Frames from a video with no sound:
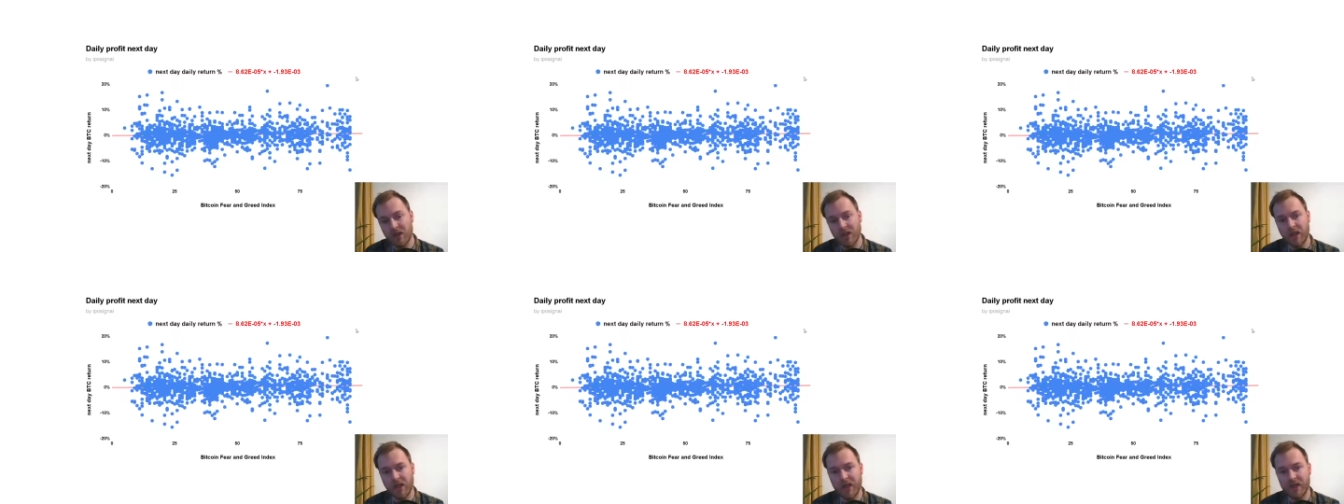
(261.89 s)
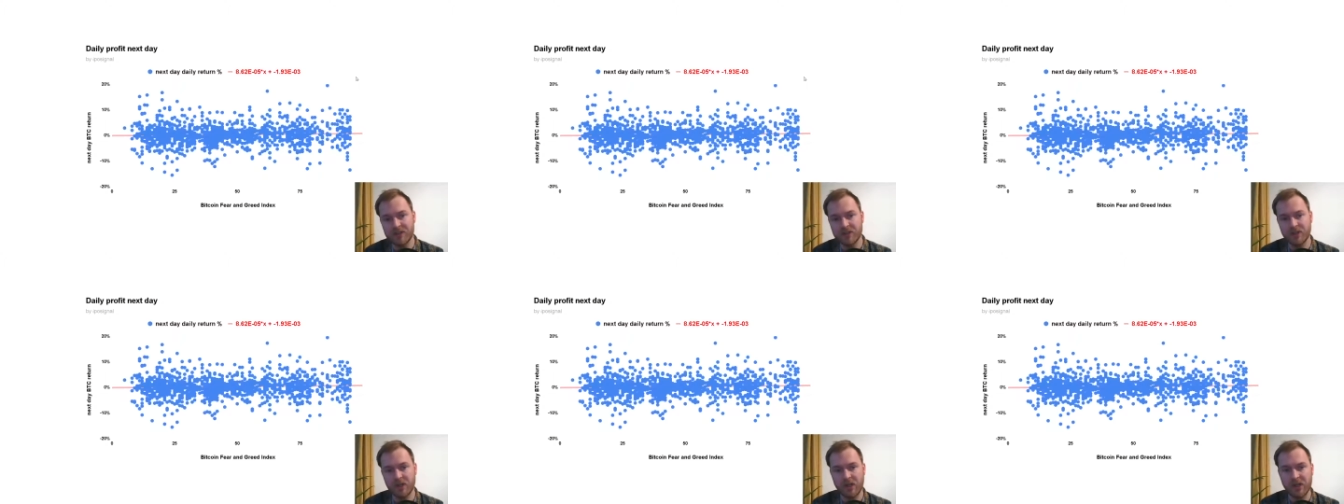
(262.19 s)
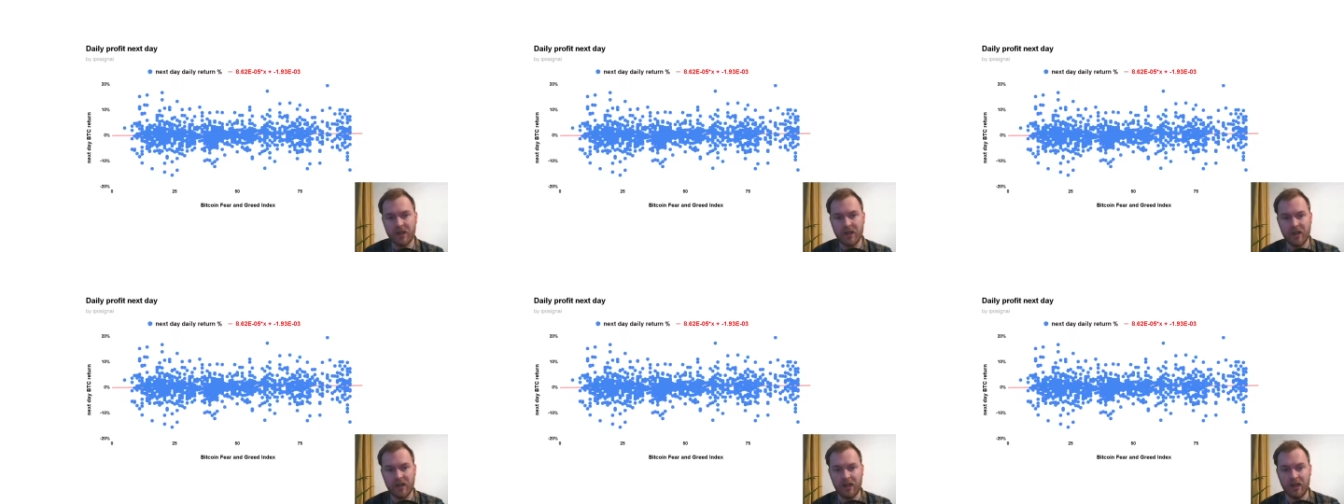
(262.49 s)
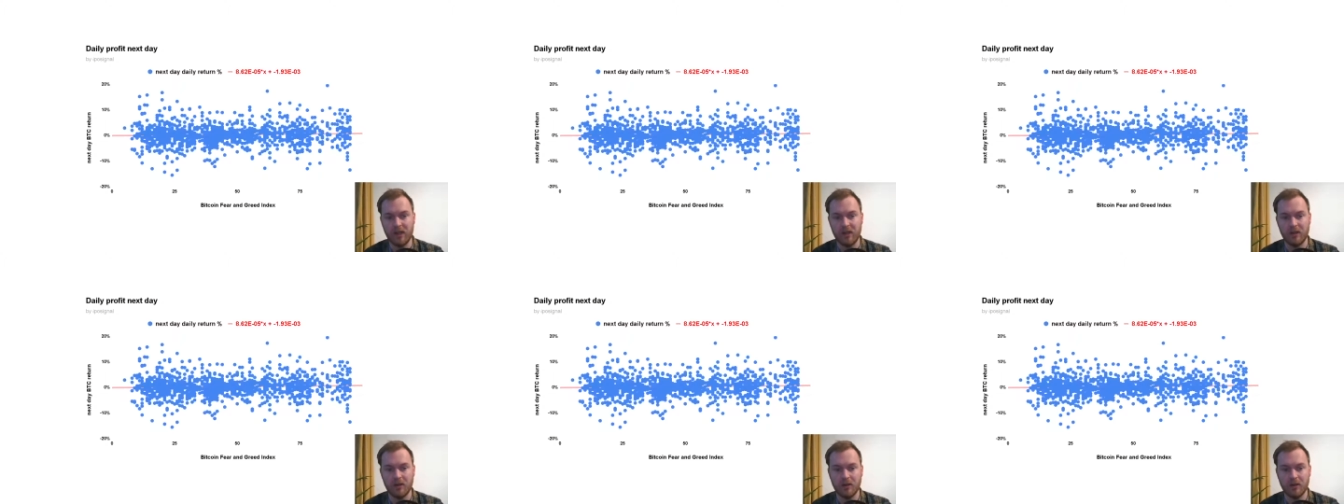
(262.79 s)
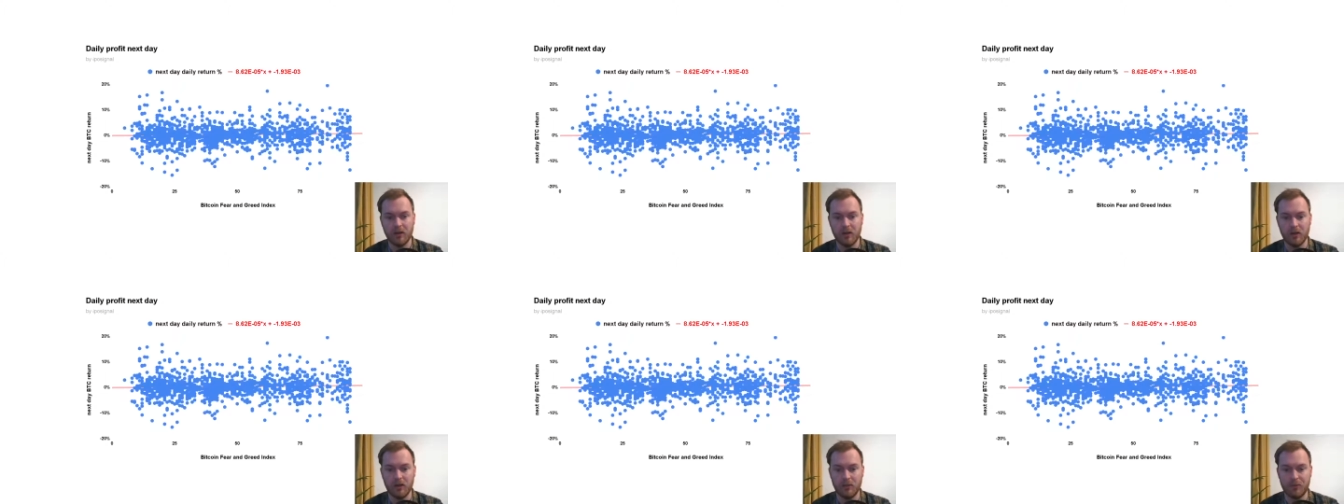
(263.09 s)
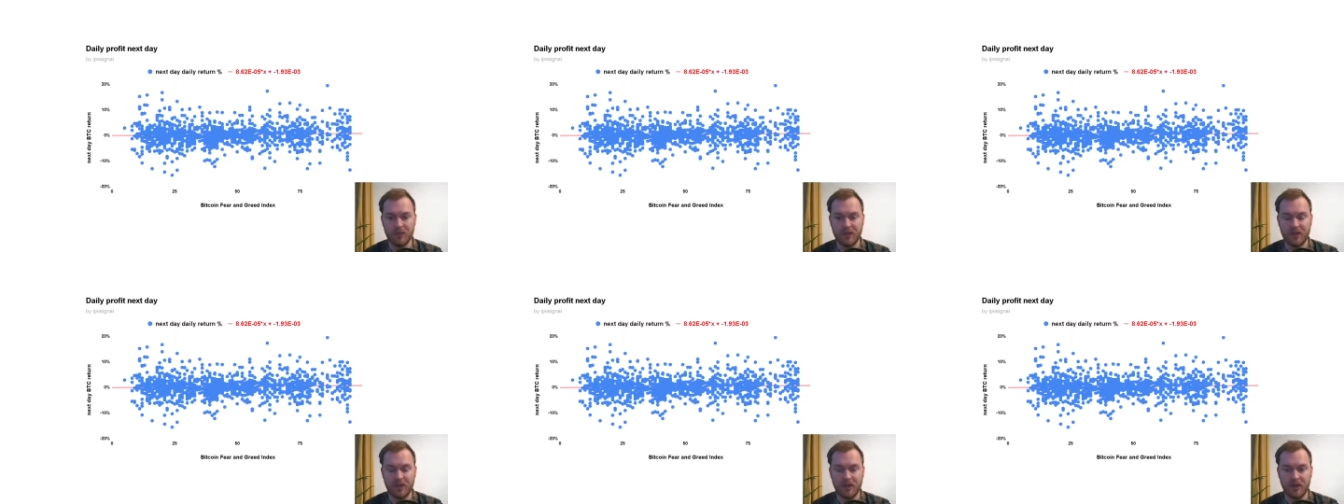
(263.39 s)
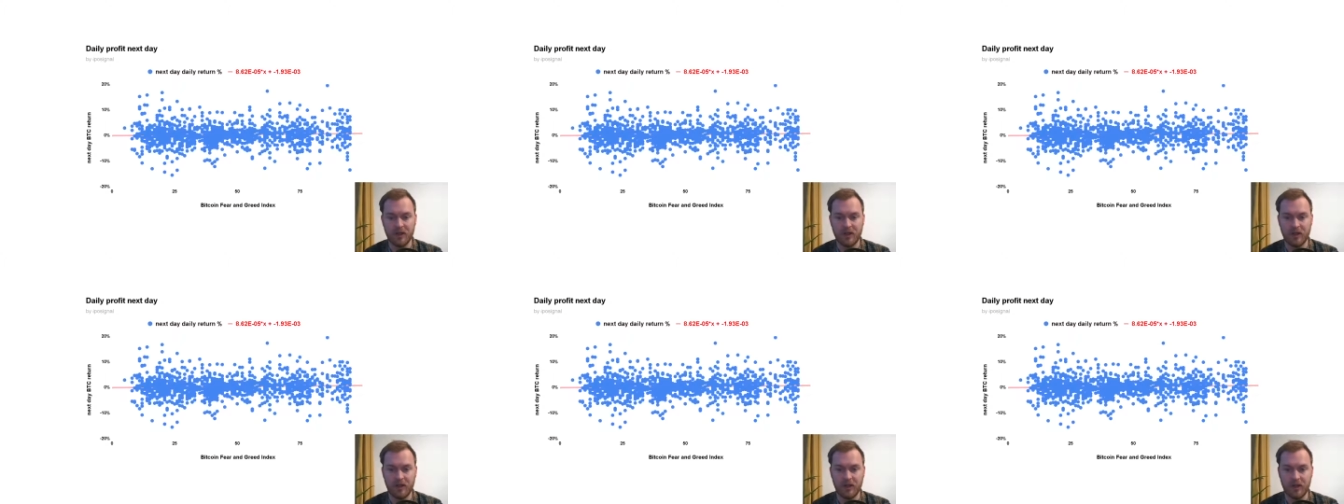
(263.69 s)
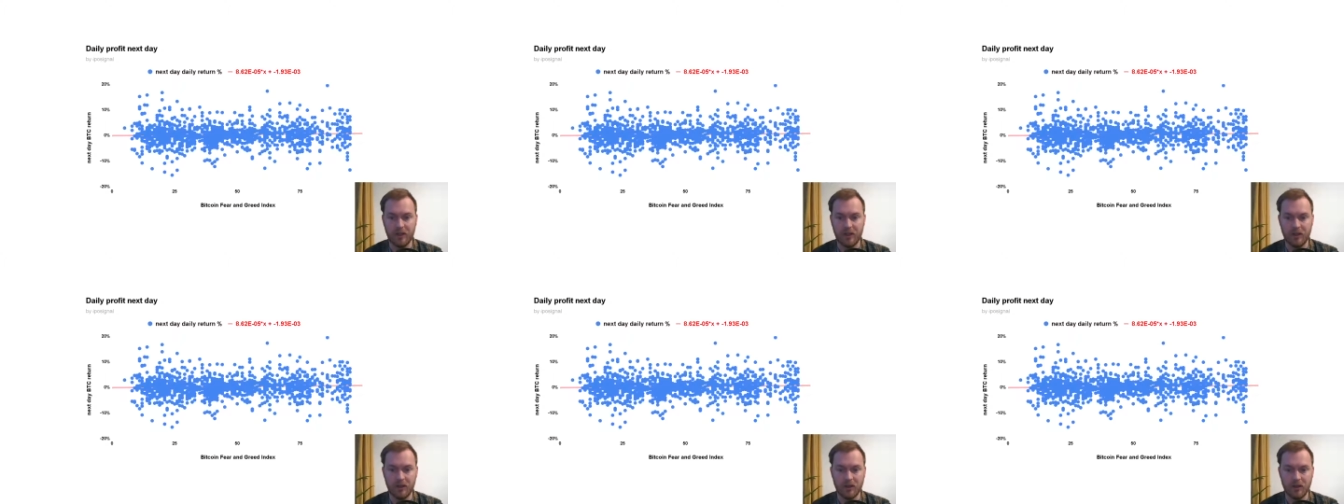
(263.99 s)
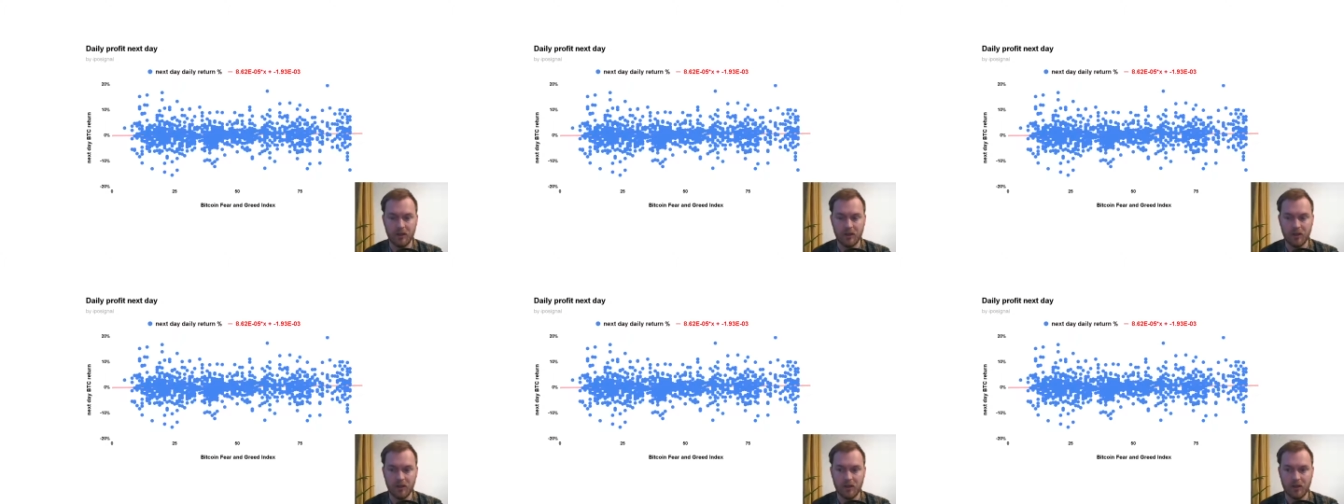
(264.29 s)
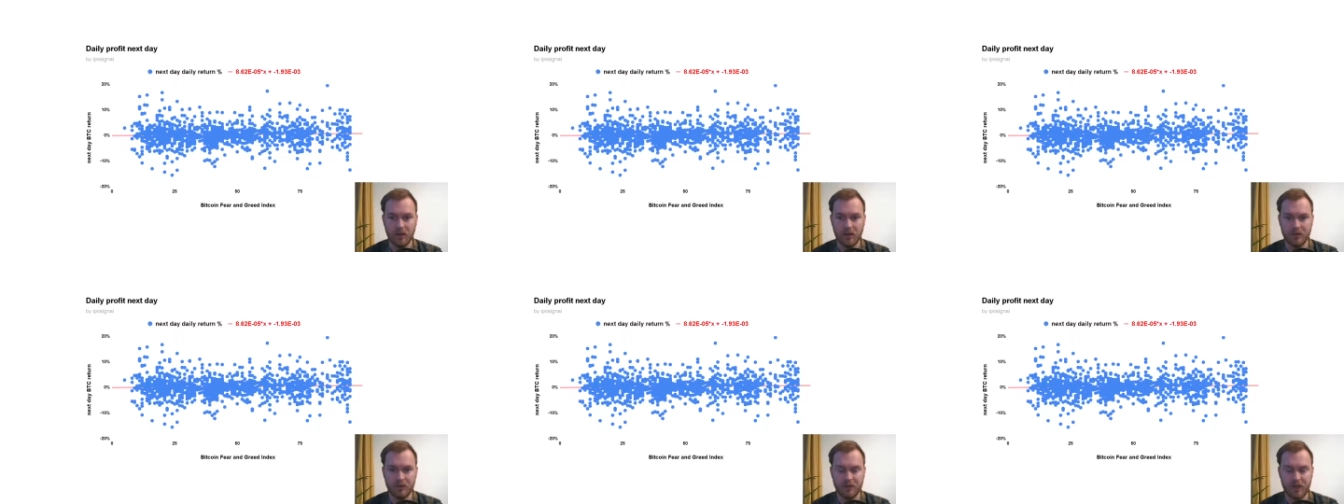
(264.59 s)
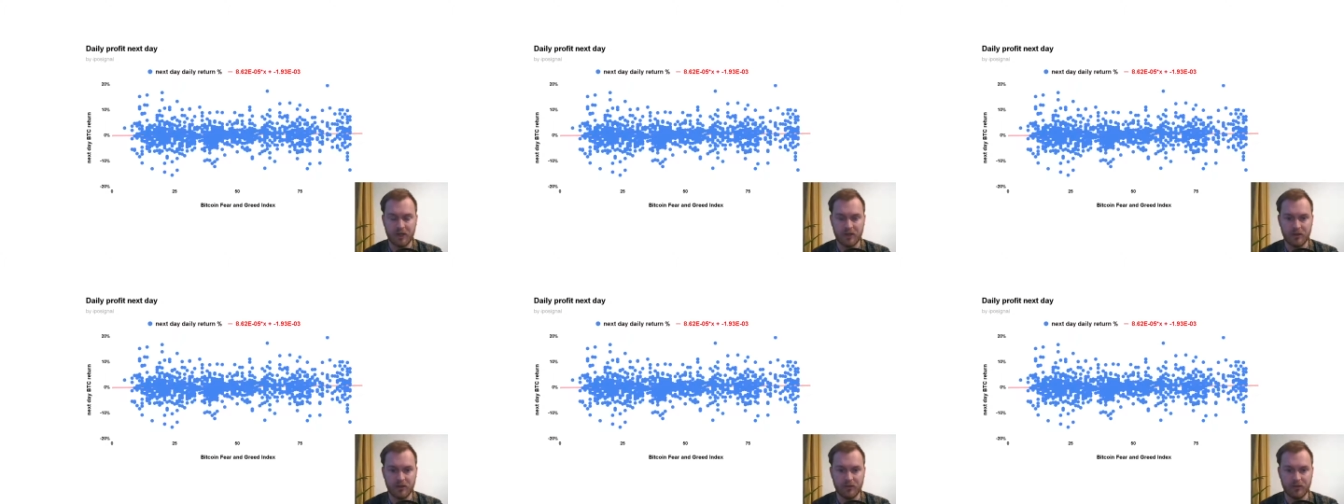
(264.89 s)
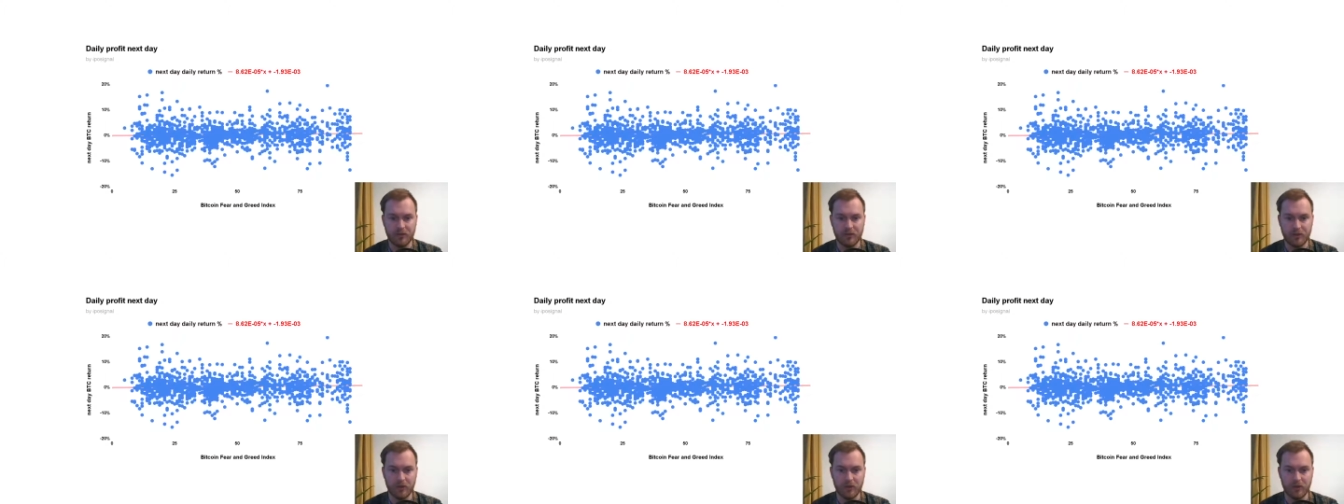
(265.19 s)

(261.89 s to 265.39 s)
That's not a particularly attractive